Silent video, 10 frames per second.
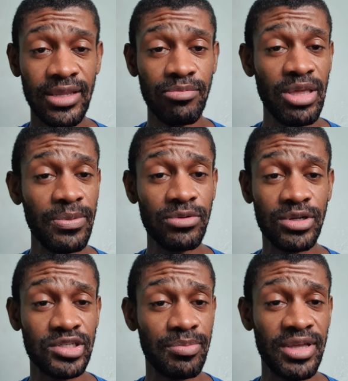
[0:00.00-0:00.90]
people will
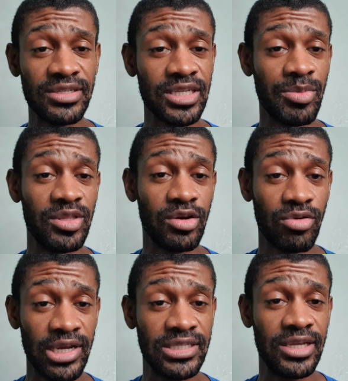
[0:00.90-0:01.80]
submit some of the
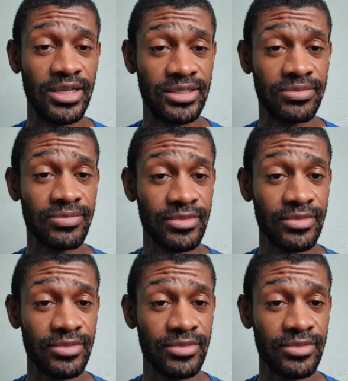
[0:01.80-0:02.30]
craziest